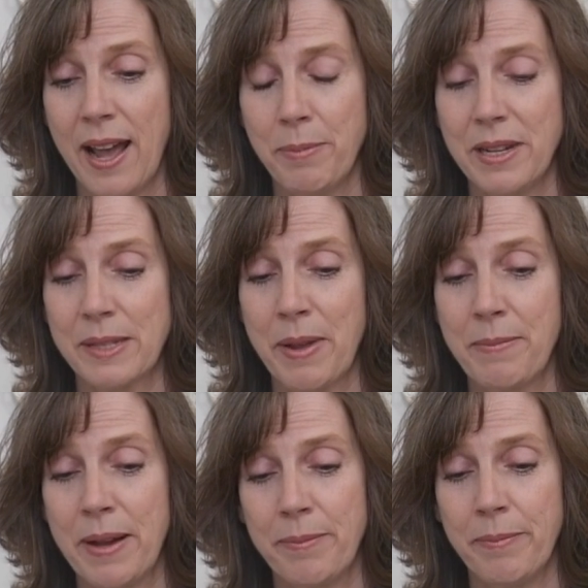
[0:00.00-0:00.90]
happened is my
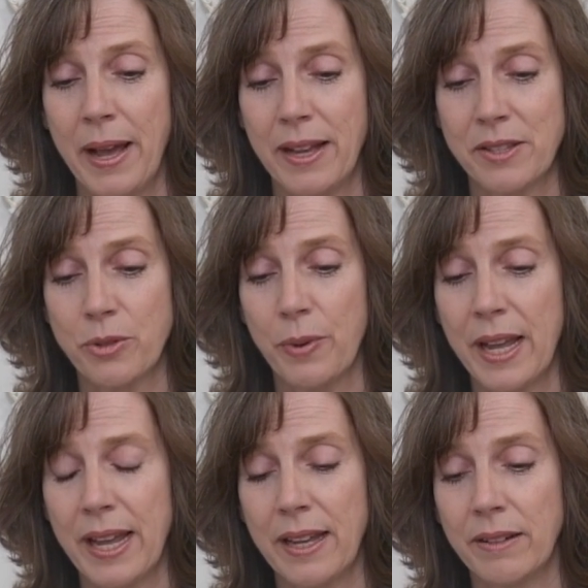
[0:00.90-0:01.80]
mom passed
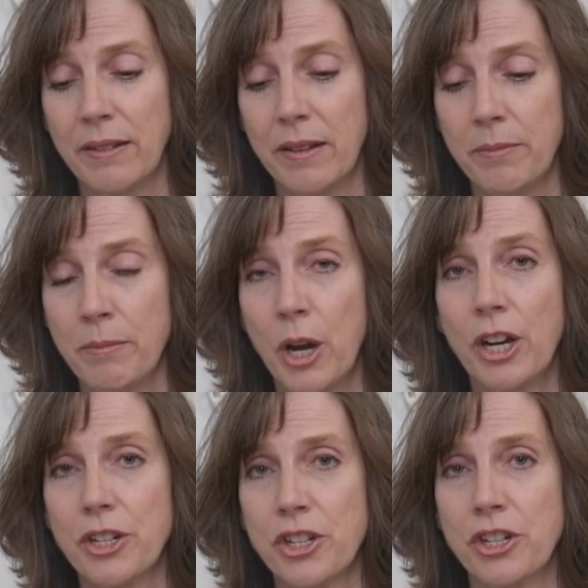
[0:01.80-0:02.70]
away in
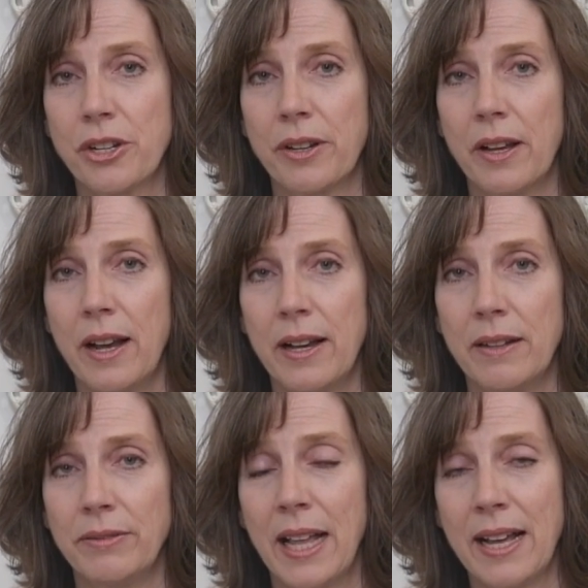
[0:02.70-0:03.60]
March
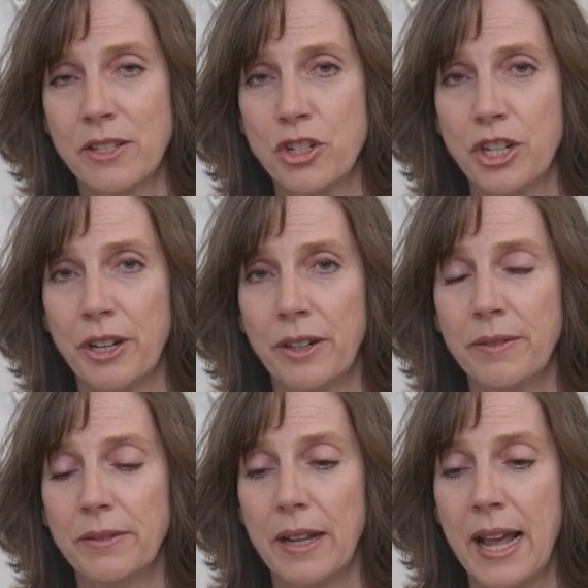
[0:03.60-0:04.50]
of last year,
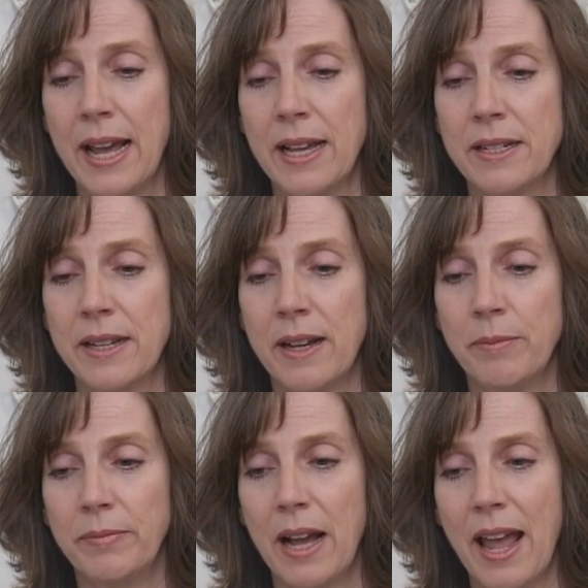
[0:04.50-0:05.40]
and
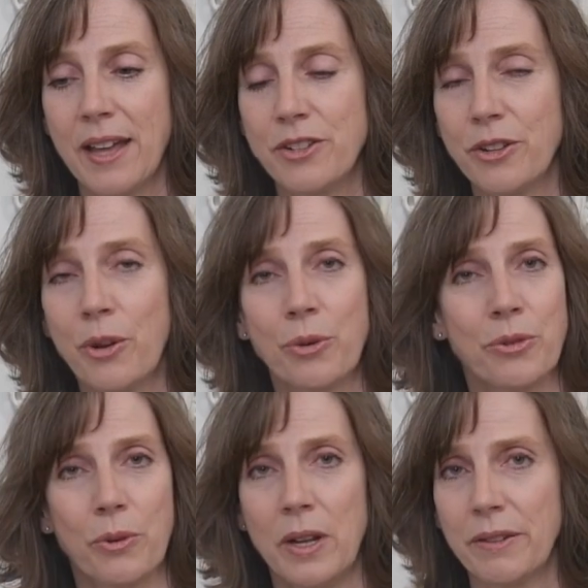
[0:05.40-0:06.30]
I had to go
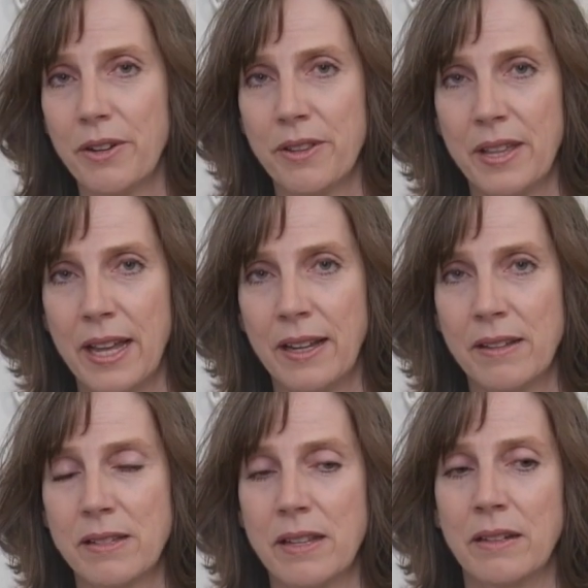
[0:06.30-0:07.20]
through all of her
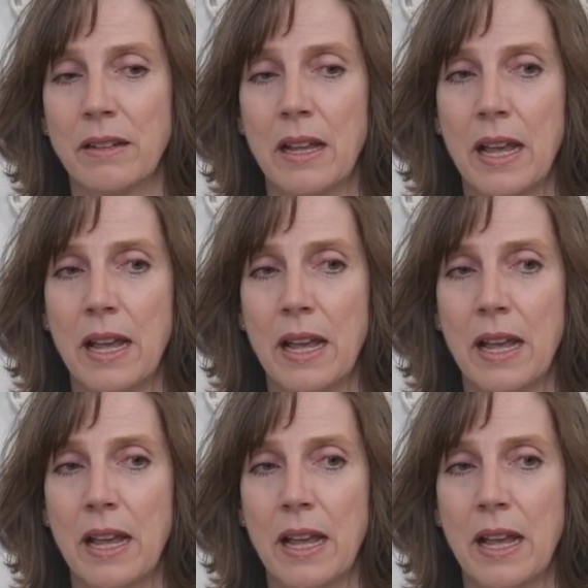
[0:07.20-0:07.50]
things and